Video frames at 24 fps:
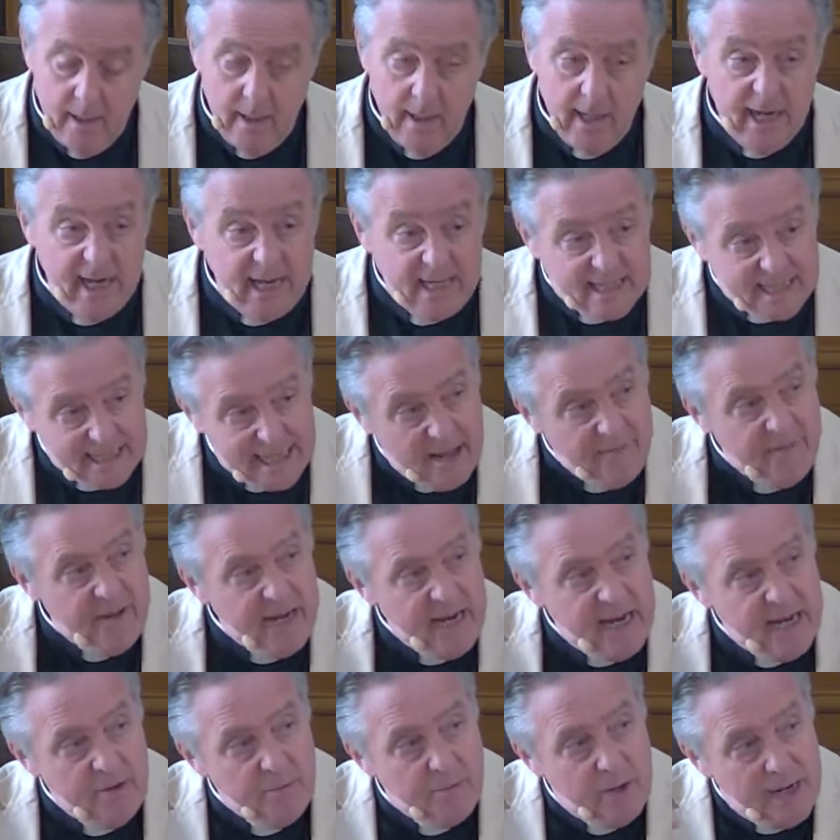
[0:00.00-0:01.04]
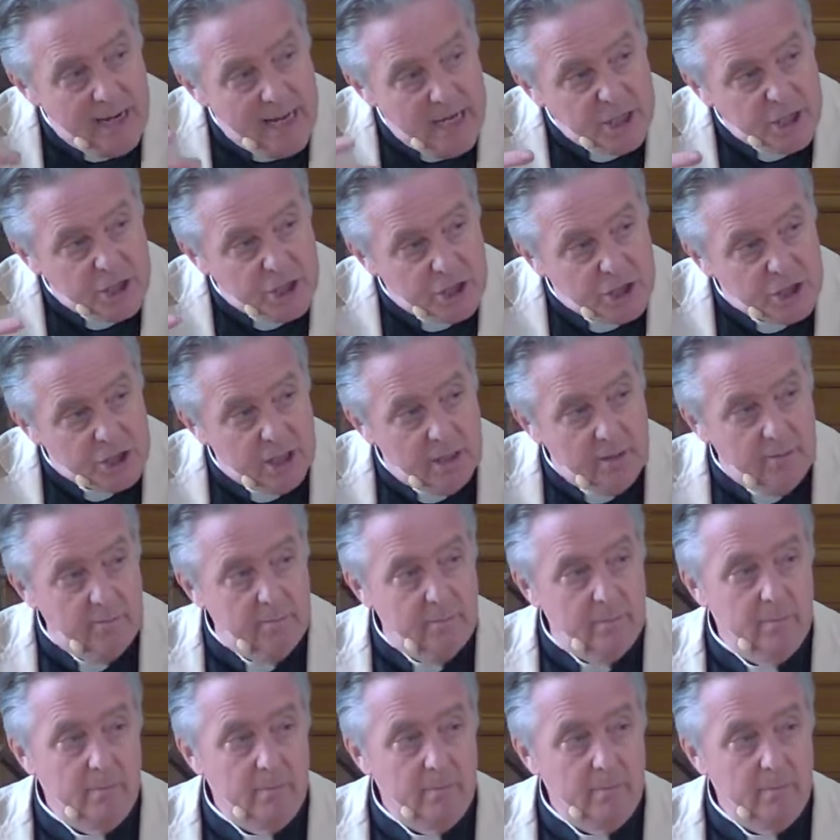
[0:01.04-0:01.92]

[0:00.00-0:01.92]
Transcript: He's living in relationship.